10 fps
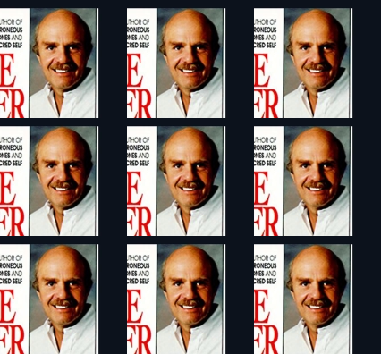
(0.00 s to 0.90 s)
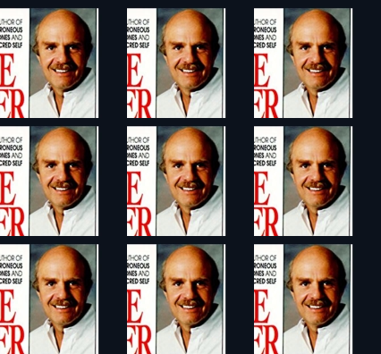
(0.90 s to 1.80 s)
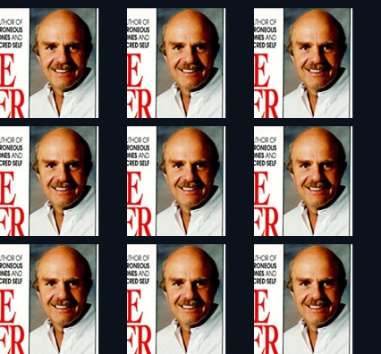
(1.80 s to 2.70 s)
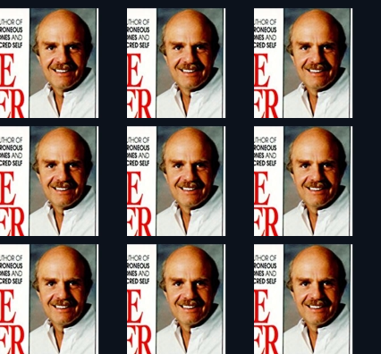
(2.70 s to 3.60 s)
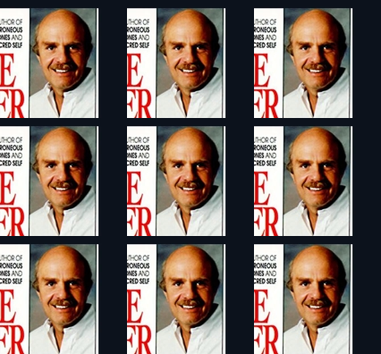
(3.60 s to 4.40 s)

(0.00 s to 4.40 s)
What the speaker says: The face doesn't move, so there is nothing to read.